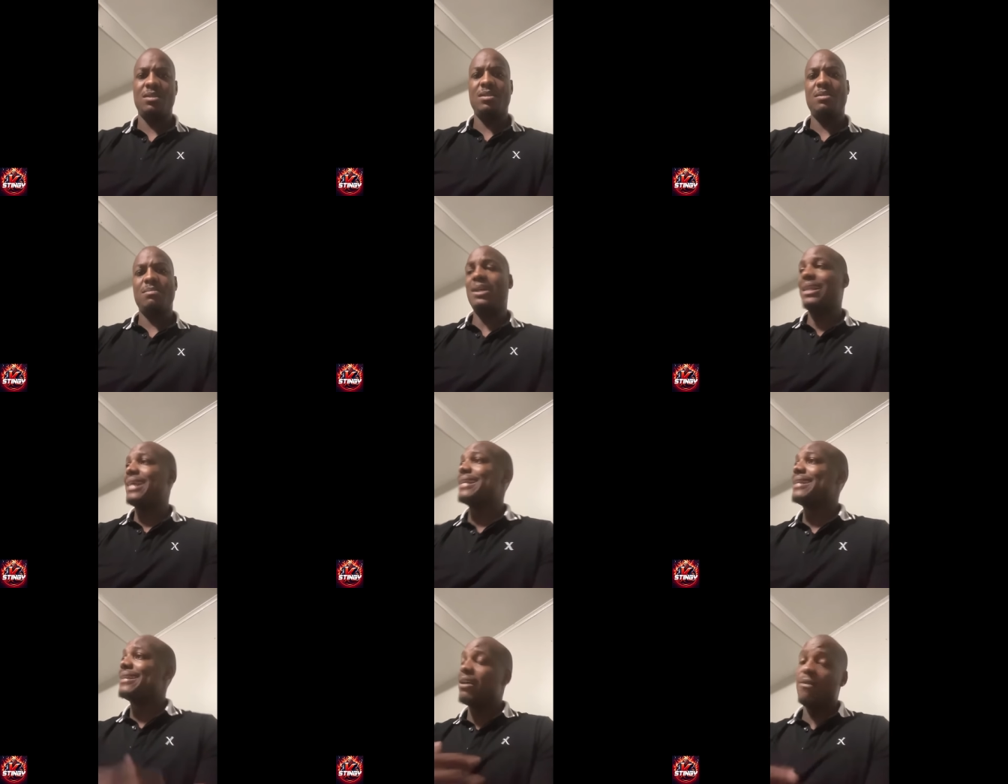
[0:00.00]
Money
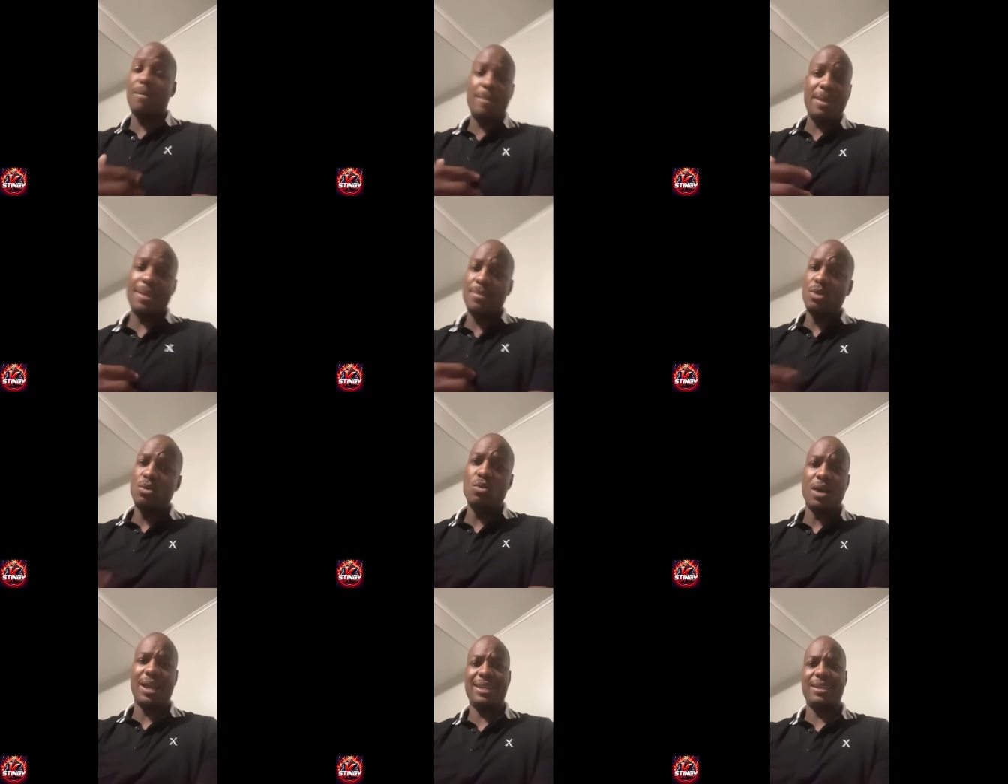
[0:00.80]
ain't never made me who
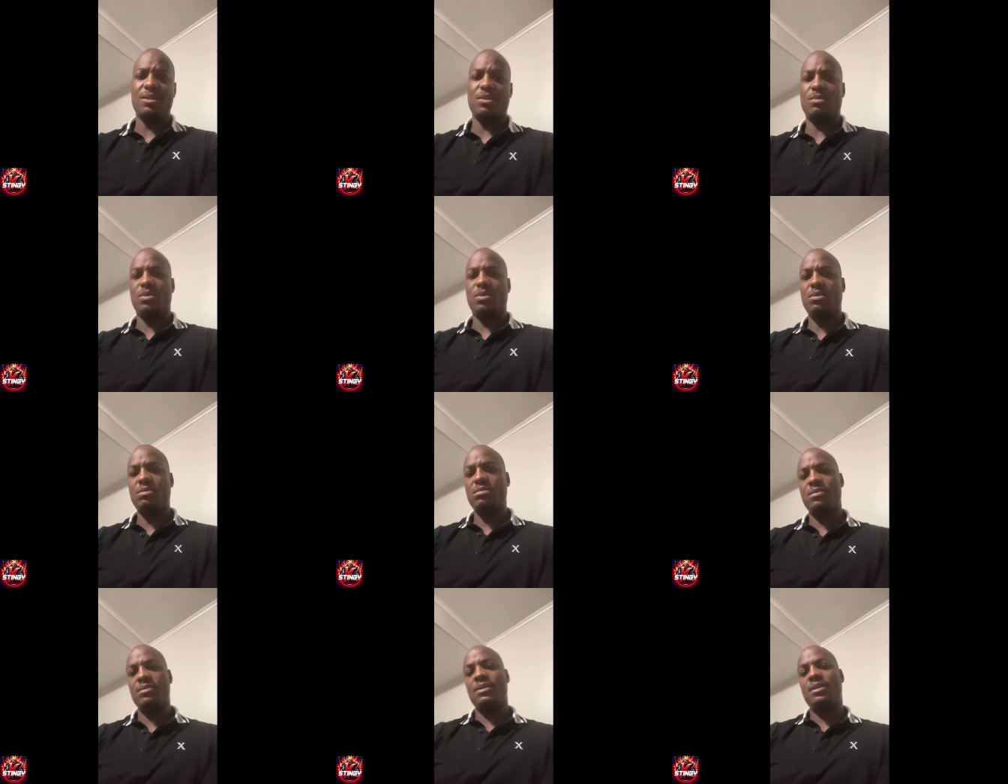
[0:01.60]
I am, bro.
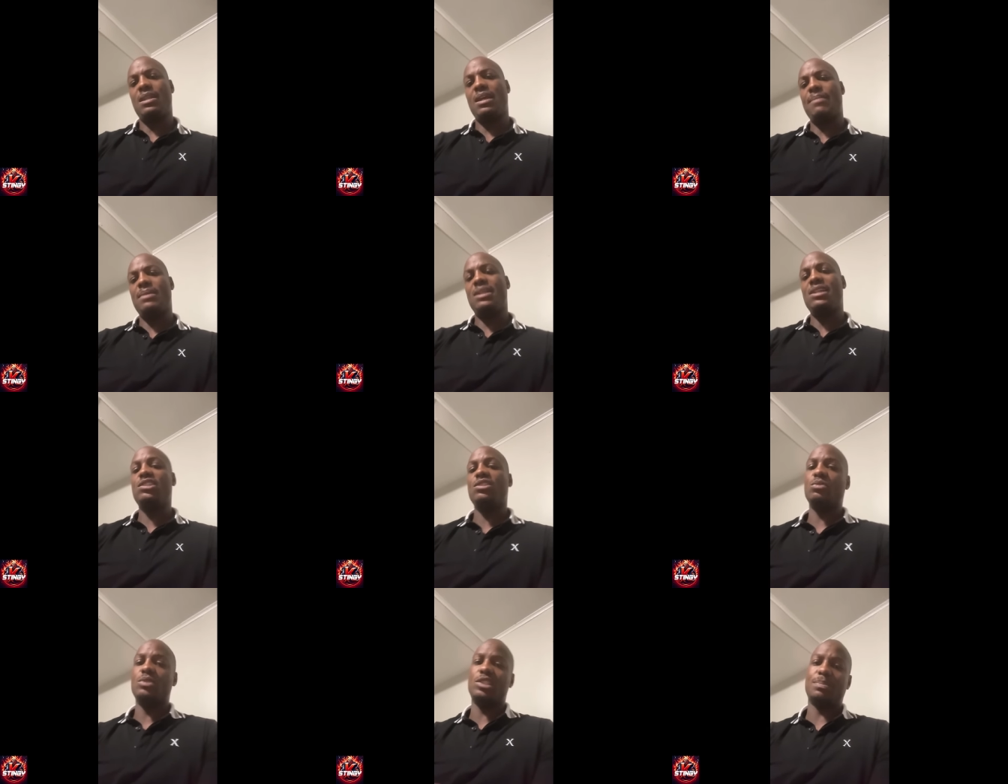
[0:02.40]
You I mean? It's the
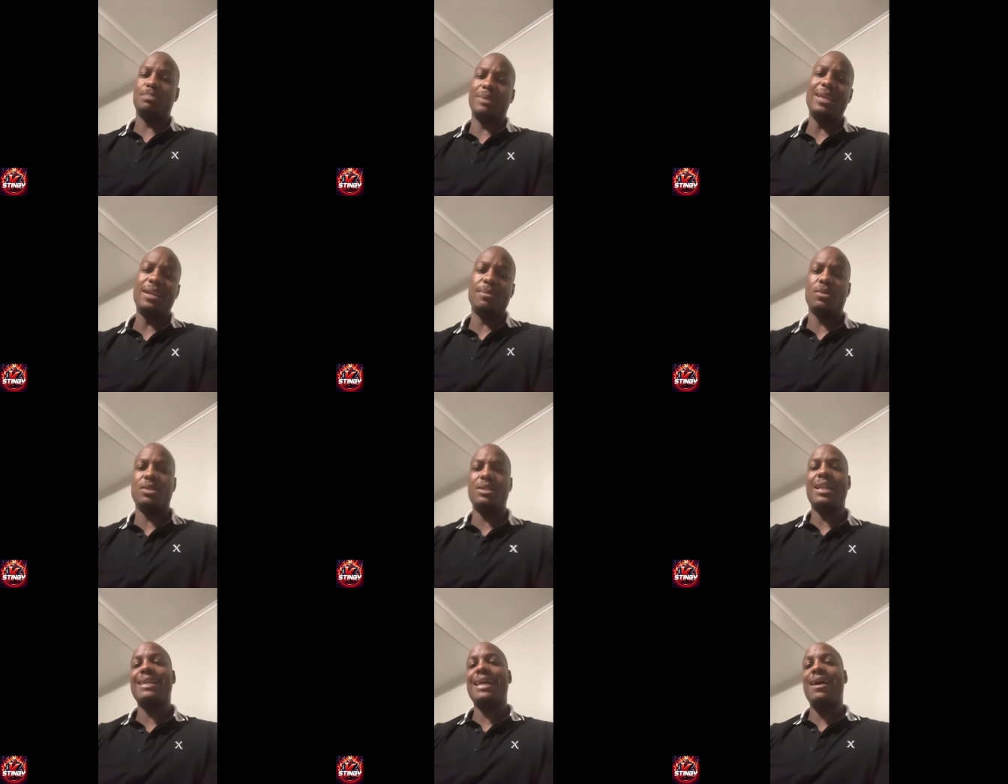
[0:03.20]
respect, bro.
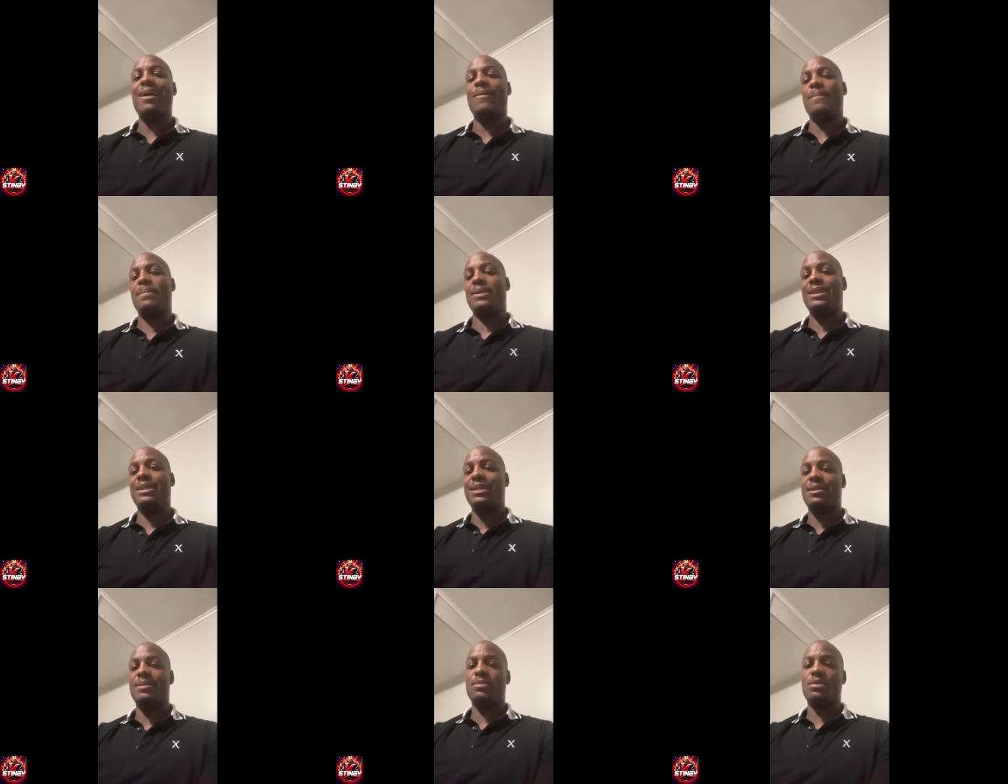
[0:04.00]
Like, y'all
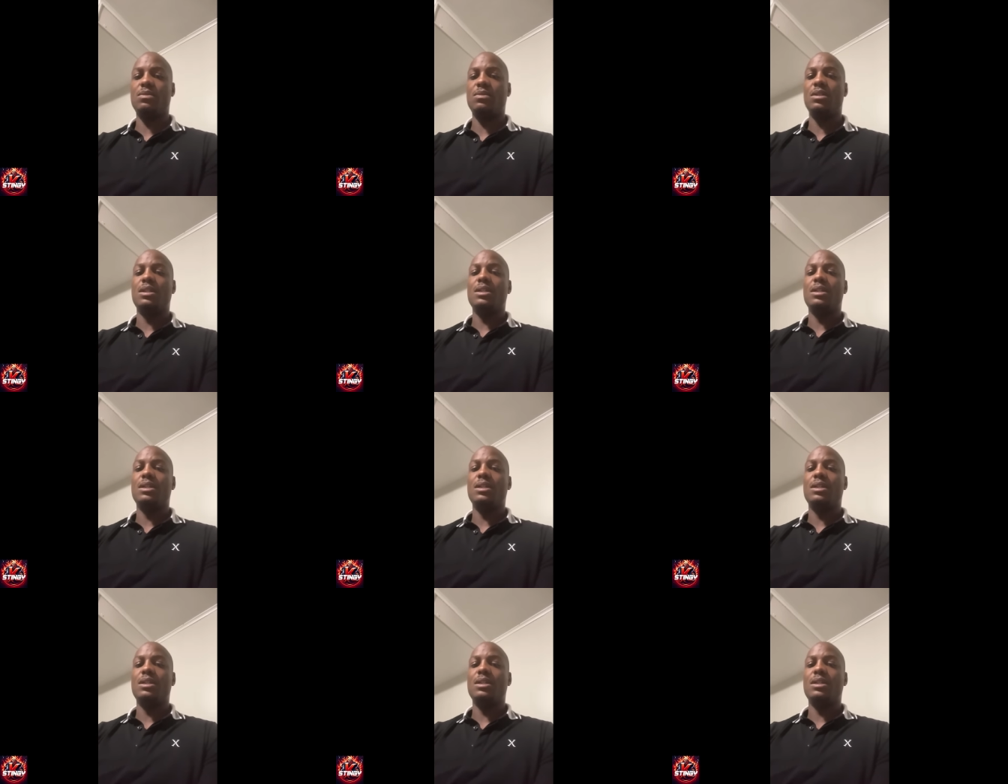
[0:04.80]
playing, bro.